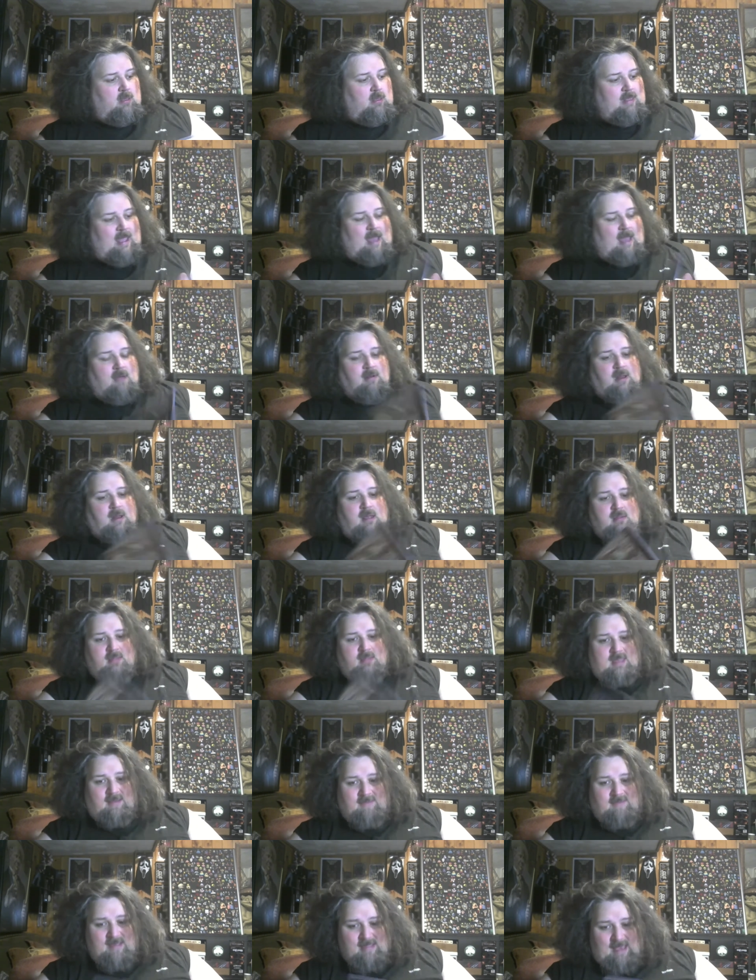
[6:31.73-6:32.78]
Now it is
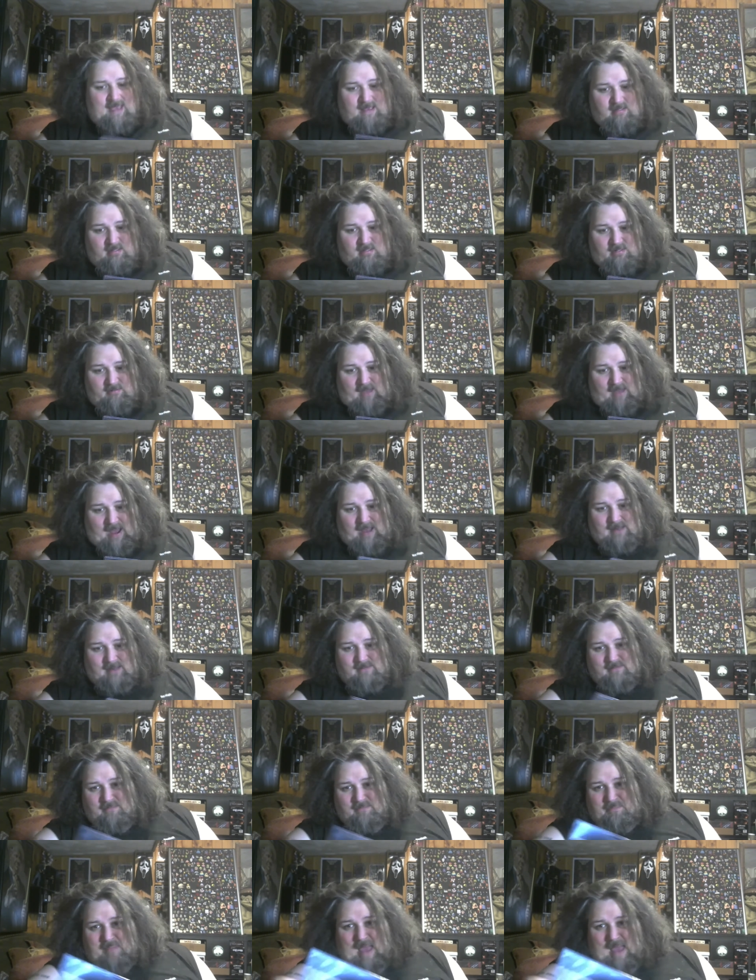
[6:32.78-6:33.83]
there is a slight
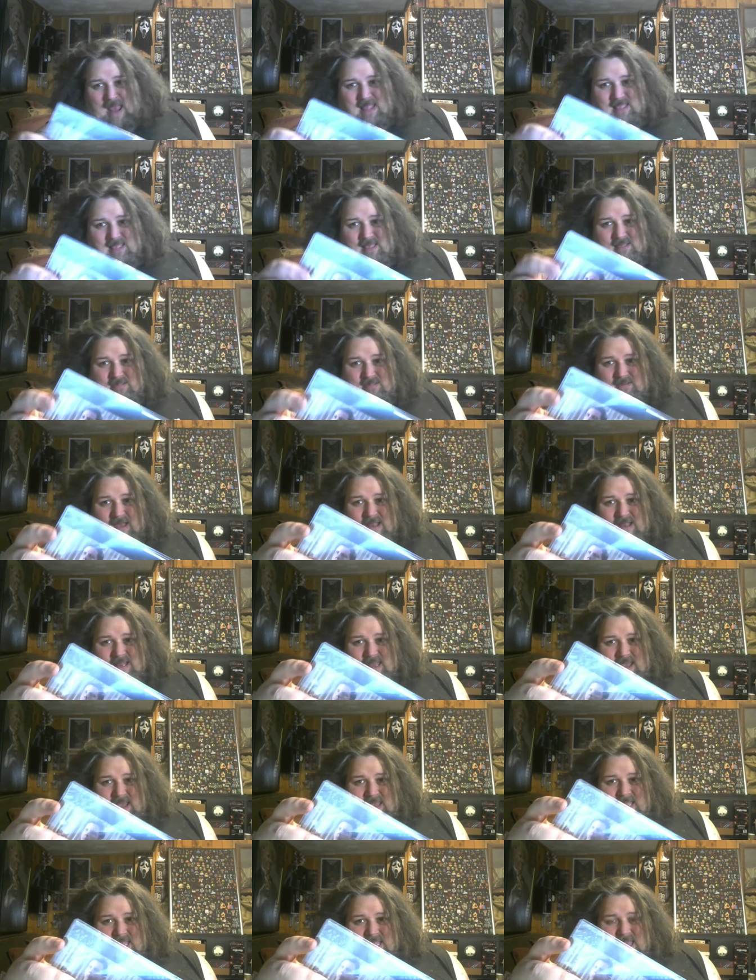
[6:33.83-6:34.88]
bend, a slight
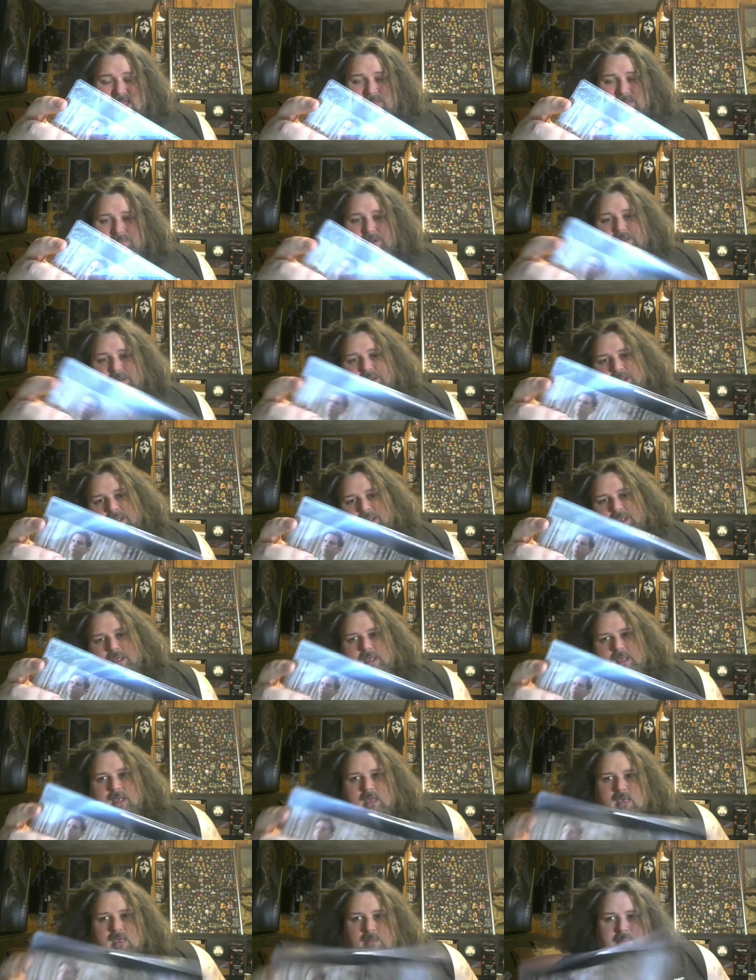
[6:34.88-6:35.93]
nick in there, but
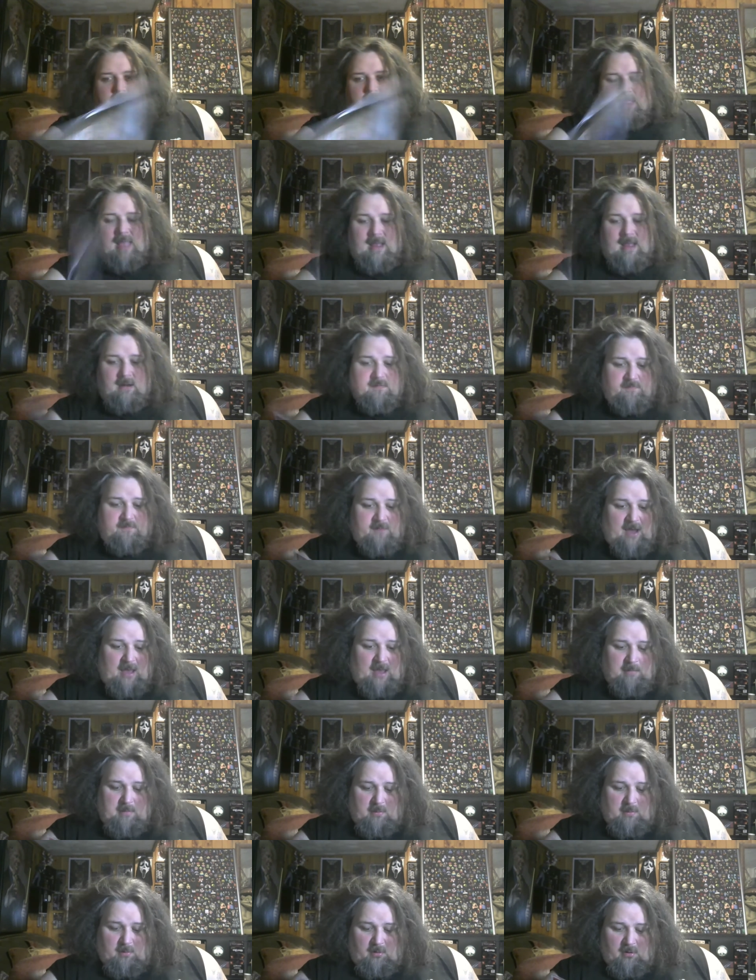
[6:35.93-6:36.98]
you put that in a
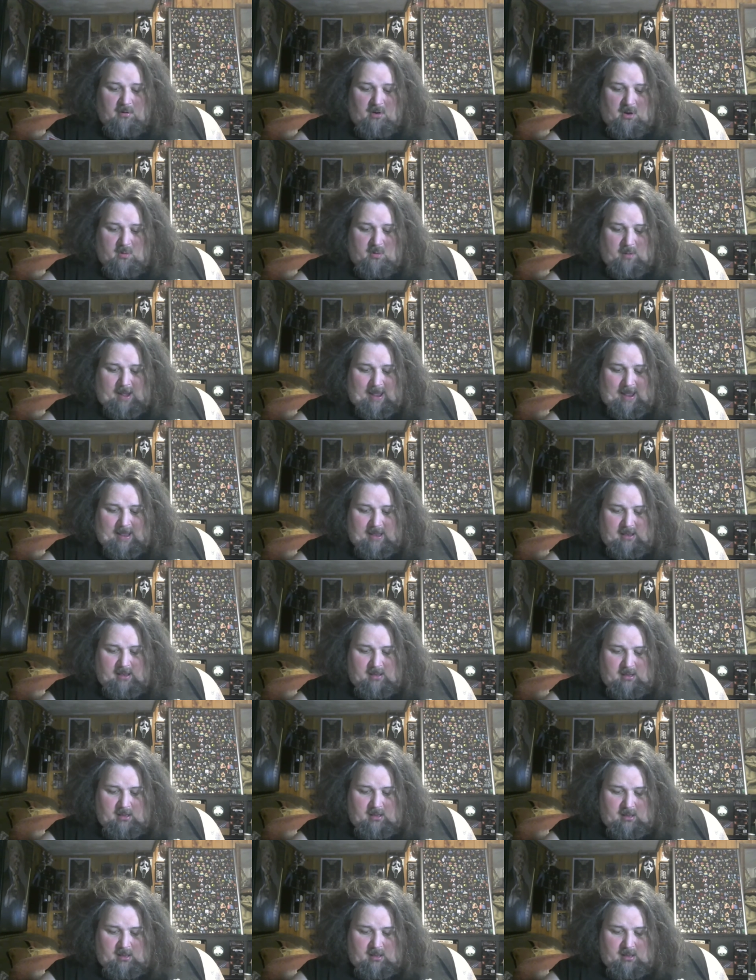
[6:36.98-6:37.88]
frame, it will go away.